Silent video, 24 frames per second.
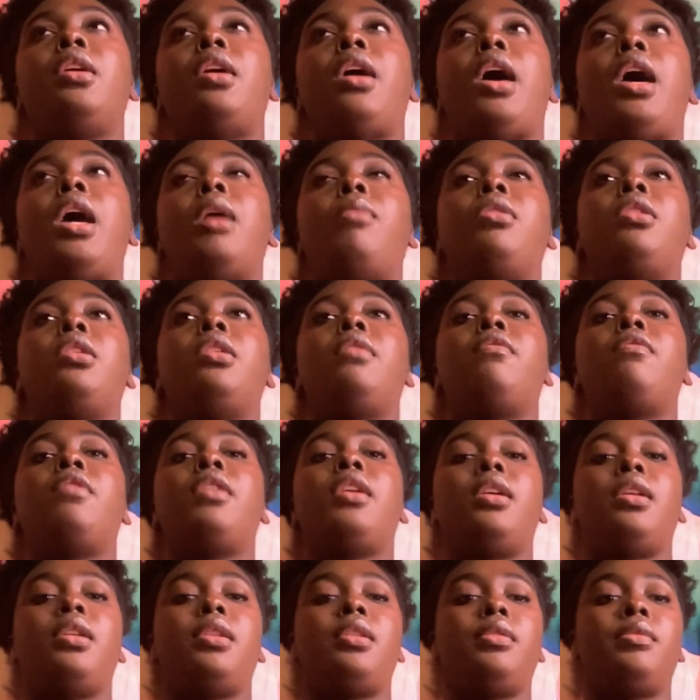I believe
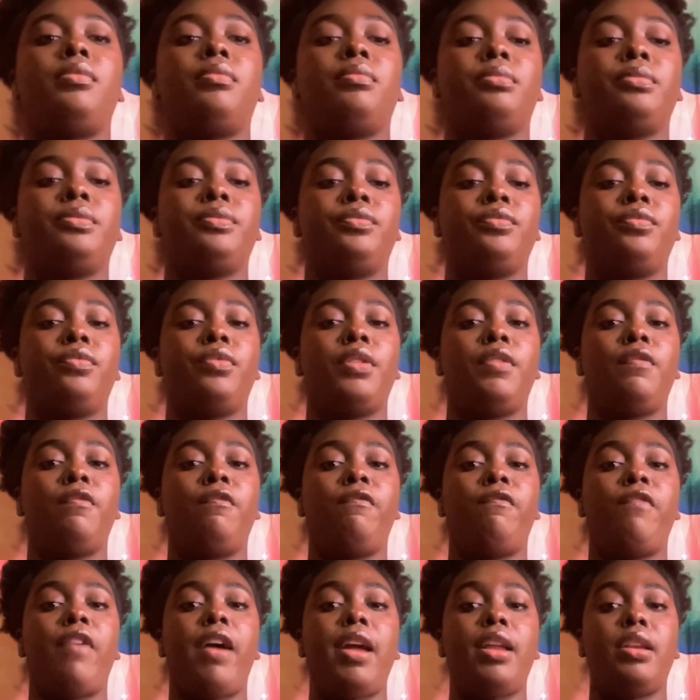in
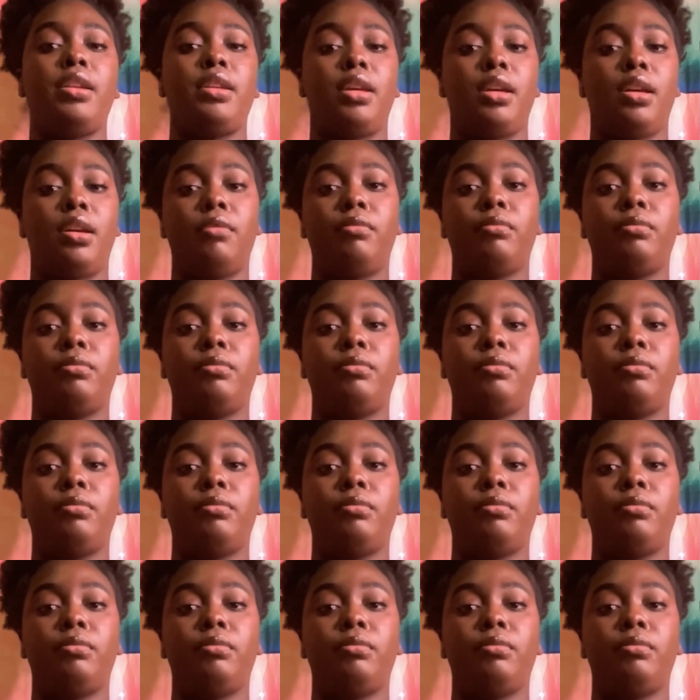finding